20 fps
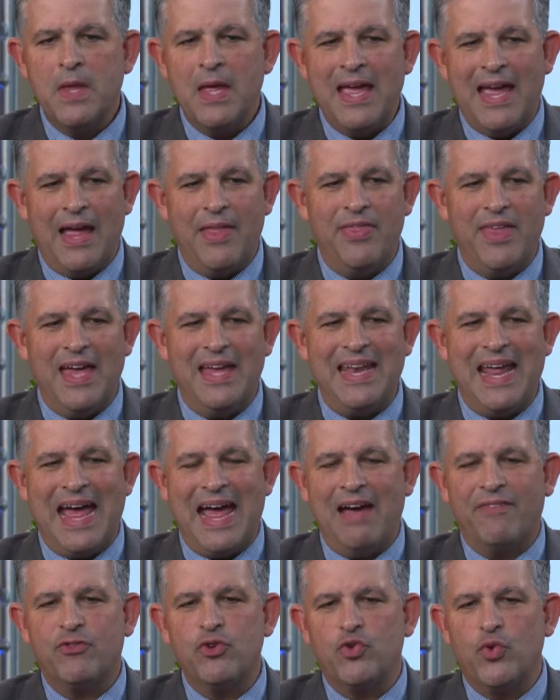And then
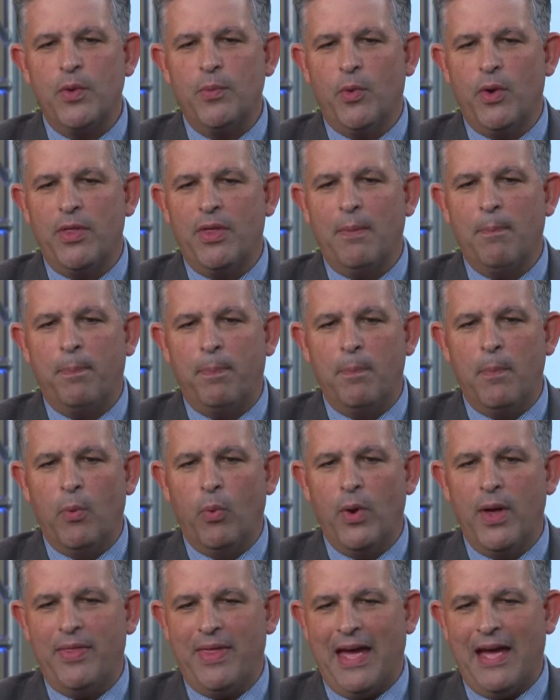after treatment
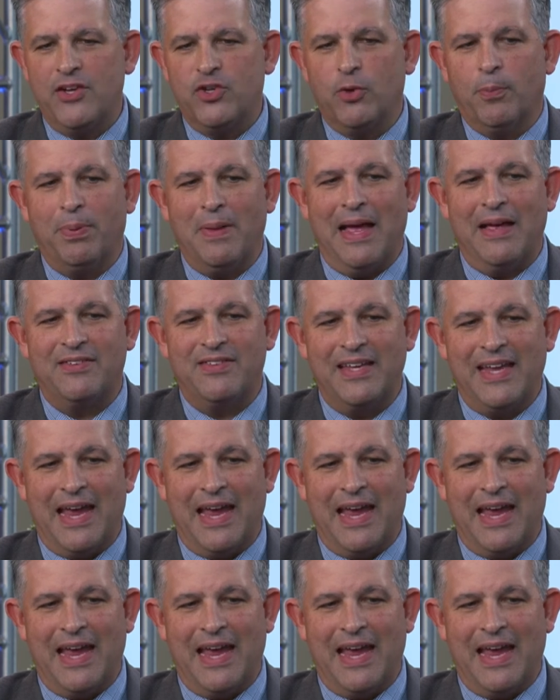with angioplasty